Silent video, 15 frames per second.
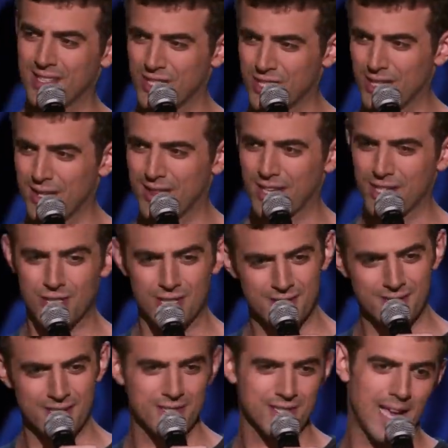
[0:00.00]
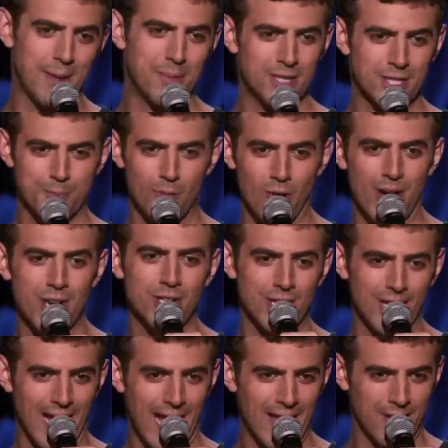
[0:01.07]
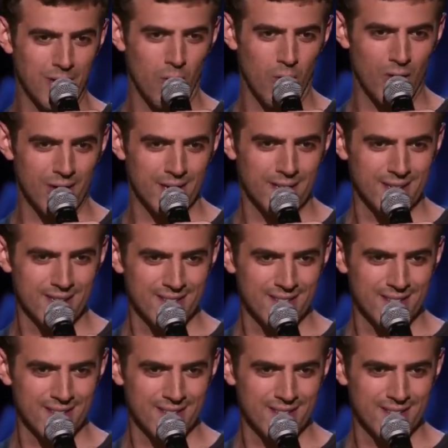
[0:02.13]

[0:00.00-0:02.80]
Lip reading: that she thinks she's in the same inspiration category